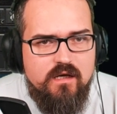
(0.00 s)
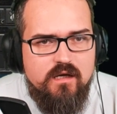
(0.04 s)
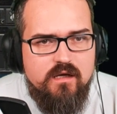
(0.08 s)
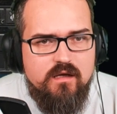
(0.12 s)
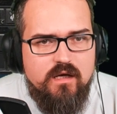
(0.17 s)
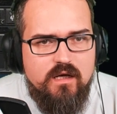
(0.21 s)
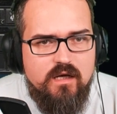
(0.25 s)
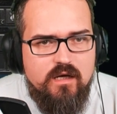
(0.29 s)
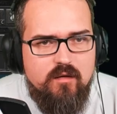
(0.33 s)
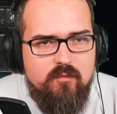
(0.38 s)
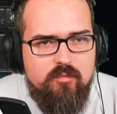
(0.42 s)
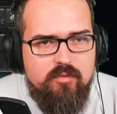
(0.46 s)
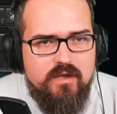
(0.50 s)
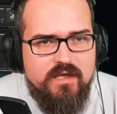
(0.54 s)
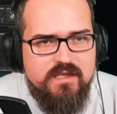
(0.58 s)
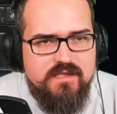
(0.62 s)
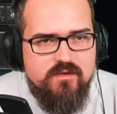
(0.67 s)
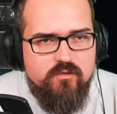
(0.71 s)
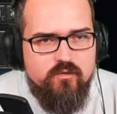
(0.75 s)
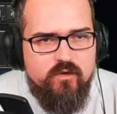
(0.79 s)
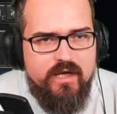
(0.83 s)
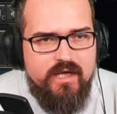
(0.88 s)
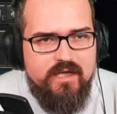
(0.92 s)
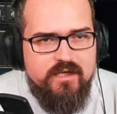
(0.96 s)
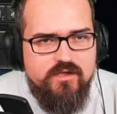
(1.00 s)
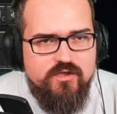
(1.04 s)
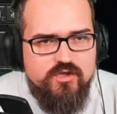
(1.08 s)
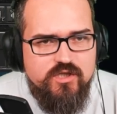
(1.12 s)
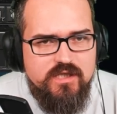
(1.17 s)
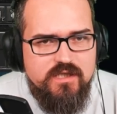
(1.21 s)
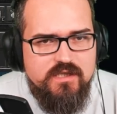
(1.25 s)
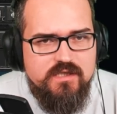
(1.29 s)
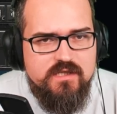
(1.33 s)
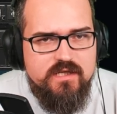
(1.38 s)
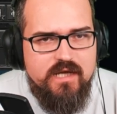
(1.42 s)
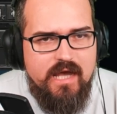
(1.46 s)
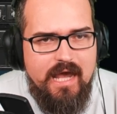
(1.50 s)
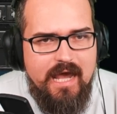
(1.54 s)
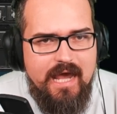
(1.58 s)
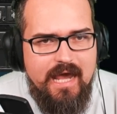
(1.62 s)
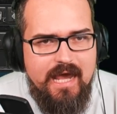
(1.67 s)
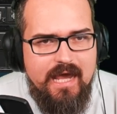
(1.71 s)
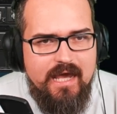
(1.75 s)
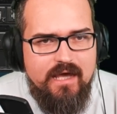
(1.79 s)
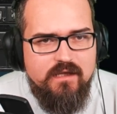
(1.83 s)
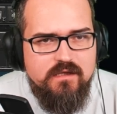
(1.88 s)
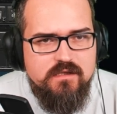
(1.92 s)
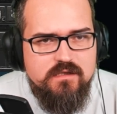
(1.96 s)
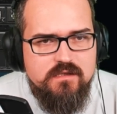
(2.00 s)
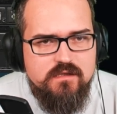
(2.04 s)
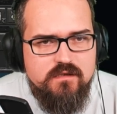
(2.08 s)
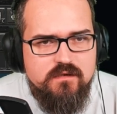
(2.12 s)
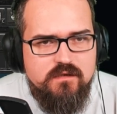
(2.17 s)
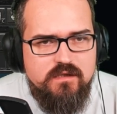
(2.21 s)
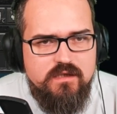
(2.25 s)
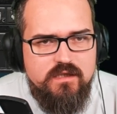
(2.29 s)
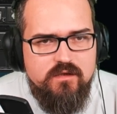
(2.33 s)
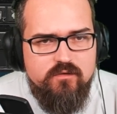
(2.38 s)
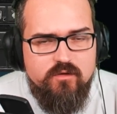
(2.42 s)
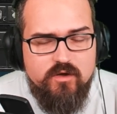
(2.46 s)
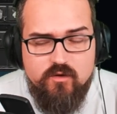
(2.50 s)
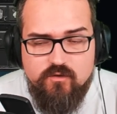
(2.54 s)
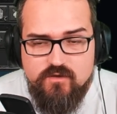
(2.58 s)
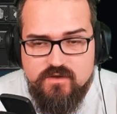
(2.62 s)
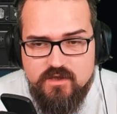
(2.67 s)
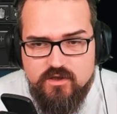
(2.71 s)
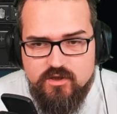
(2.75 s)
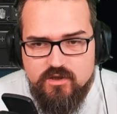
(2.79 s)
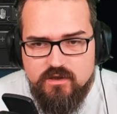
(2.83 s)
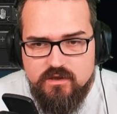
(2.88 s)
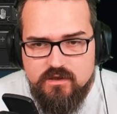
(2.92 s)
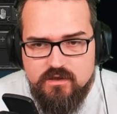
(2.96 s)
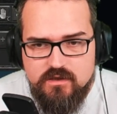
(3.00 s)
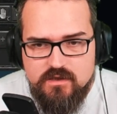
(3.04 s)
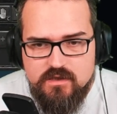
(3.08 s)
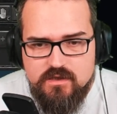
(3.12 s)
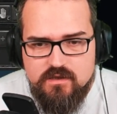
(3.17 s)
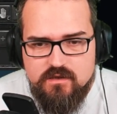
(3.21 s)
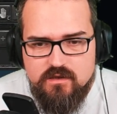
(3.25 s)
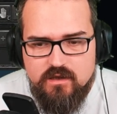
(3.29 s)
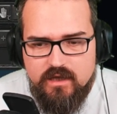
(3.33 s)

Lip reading: plus our energies and the requisitions,